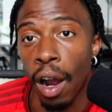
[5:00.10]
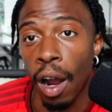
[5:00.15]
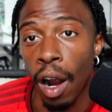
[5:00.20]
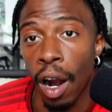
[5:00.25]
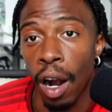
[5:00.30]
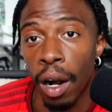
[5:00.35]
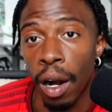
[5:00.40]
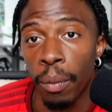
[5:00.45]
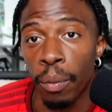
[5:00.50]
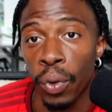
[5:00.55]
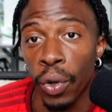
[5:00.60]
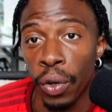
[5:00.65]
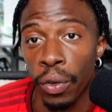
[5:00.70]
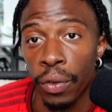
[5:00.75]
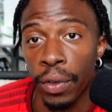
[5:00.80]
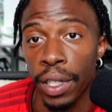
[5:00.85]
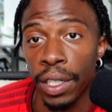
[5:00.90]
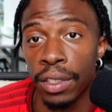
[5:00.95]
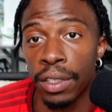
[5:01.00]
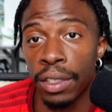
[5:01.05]
our
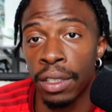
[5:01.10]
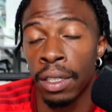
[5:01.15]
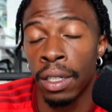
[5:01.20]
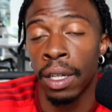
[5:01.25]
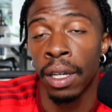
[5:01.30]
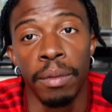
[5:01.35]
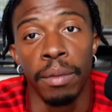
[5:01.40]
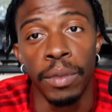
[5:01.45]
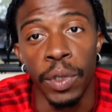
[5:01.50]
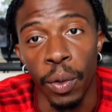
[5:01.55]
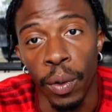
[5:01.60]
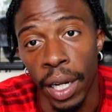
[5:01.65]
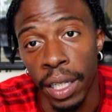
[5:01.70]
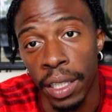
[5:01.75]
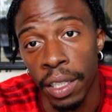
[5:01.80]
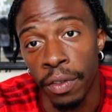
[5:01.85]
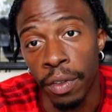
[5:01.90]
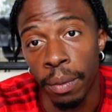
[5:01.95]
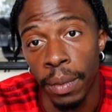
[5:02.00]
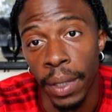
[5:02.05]
brokerage directly
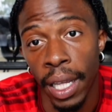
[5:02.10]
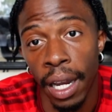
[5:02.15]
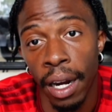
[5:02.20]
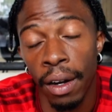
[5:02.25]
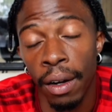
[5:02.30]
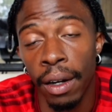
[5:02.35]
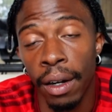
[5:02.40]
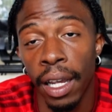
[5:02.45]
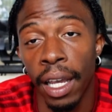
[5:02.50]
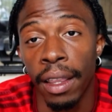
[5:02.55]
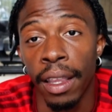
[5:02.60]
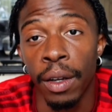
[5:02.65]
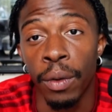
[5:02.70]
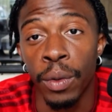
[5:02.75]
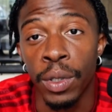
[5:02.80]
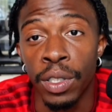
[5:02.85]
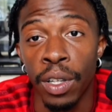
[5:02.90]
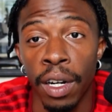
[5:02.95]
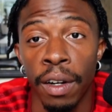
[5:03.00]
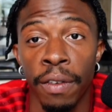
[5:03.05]
from there. And then we
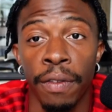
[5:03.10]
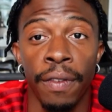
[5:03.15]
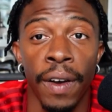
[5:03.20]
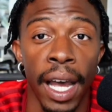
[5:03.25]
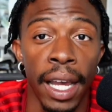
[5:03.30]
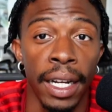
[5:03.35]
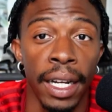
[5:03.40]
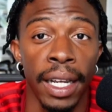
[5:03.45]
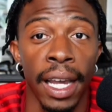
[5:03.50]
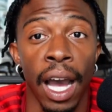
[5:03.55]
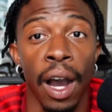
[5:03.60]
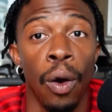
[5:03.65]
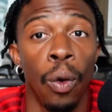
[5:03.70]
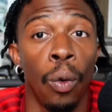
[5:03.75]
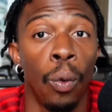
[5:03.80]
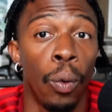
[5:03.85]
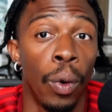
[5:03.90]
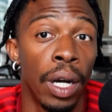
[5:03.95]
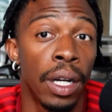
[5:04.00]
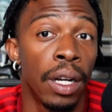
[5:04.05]
started finding out
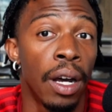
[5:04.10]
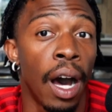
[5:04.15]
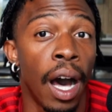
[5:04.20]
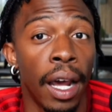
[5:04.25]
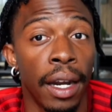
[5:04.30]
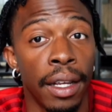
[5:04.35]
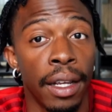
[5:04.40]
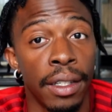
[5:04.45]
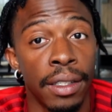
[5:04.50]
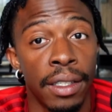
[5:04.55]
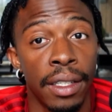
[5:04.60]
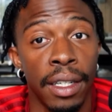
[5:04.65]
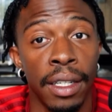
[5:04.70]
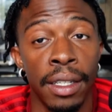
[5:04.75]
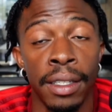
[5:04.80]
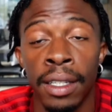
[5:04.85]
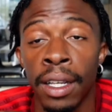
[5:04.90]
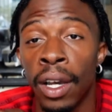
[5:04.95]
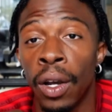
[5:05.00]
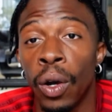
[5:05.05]
what
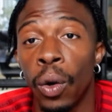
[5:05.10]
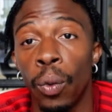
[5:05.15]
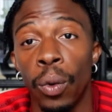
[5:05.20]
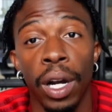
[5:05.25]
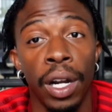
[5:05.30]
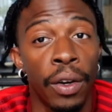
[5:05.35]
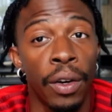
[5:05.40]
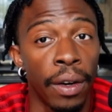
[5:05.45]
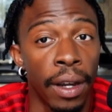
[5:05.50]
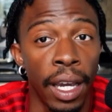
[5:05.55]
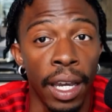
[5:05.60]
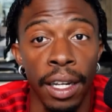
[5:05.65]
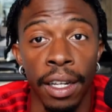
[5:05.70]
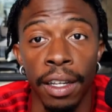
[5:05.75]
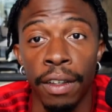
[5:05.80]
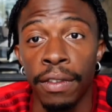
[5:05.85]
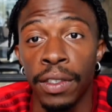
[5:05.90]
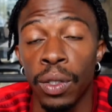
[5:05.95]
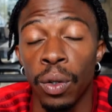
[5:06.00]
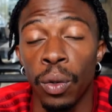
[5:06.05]
audiences, what
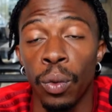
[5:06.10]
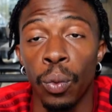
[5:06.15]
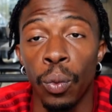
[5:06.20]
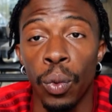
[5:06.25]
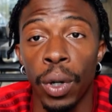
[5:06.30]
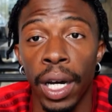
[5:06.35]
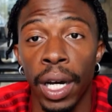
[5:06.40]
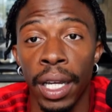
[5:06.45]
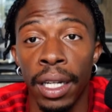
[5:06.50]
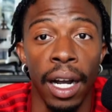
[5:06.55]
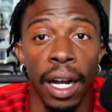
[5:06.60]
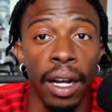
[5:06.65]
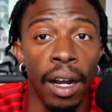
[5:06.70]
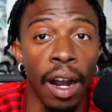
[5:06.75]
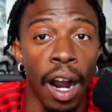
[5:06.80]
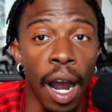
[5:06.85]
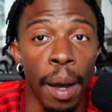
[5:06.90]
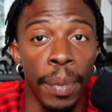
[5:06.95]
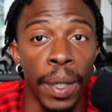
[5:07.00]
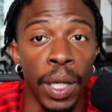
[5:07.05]
creatives, what
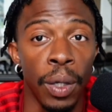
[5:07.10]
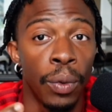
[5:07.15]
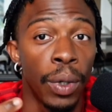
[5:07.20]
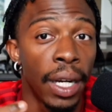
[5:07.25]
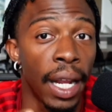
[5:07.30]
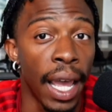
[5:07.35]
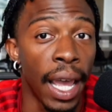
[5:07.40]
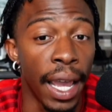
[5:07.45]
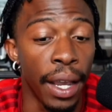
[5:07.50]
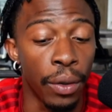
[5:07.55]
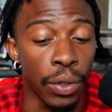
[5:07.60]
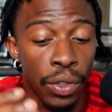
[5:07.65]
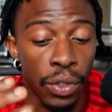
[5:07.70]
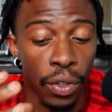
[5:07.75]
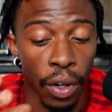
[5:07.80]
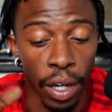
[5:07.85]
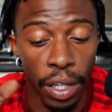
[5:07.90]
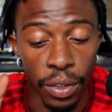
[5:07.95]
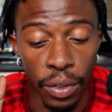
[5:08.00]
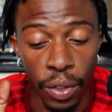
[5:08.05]
copy, what angle
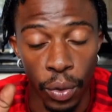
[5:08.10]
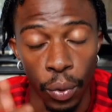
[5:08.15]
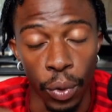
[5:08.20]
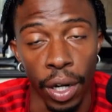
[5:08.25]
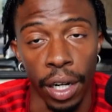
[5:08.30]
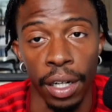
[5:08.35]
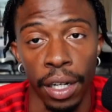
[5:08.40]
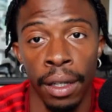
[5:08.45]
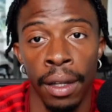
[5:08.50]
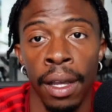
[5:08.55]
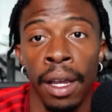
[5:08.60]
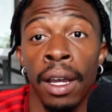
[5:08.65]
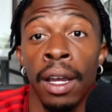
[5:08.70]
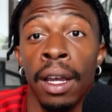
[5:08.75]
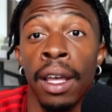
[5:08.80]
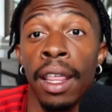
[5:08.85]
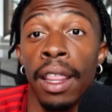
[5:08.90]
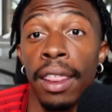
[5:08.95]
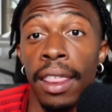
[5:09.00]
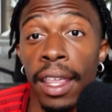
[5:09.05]
started to work.
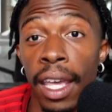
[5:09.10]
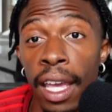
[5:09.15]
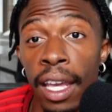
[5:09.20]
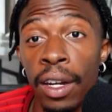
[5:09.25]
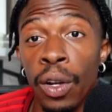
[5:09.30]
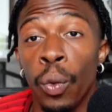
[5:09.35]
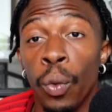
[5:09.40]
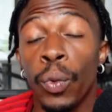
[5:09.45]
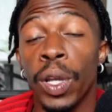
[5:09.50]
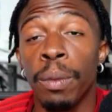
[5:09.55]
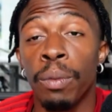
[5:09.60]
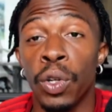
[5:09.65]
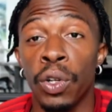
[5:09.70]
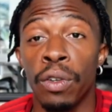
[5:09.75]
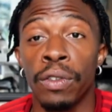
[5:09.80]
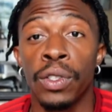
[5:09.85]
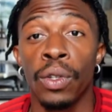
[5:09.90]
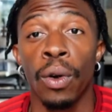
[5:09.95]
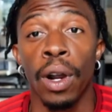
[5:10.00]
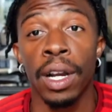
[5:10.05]
Then we moved
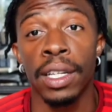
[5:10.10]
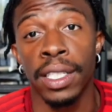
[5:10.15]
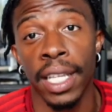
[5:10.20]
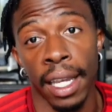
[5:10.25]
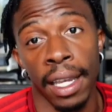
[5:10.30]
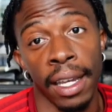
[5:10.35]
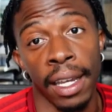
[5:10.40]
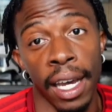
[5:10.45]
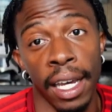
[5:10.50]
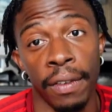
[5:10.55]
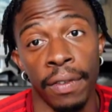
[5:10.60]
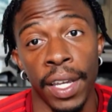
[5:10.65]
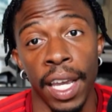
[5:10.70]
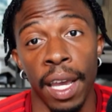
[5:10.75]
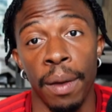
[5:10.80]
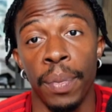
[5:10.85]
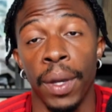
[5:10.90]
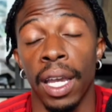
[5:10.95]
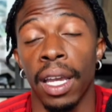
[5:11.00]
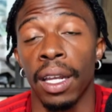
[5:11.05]
to our second kind of
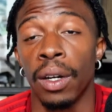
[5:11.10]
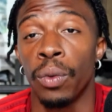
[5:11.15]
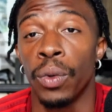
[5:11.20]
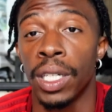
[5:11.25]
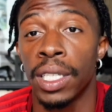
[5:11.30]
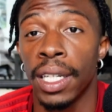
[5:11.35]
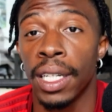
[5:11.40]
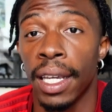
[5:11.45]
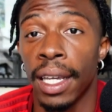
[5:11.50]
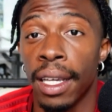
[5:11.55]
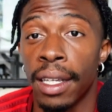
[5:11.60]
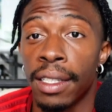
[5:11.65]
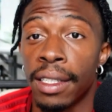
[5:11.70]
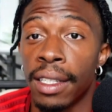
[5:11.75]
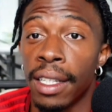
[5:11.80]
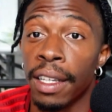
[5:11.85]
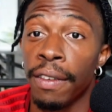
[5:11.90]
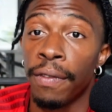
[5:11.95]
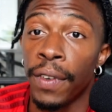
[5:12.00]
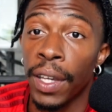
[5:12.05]
campaign, which is
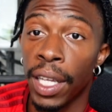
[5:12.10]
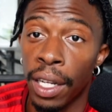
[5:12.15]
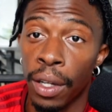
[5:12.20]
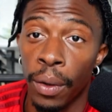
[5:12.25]
the video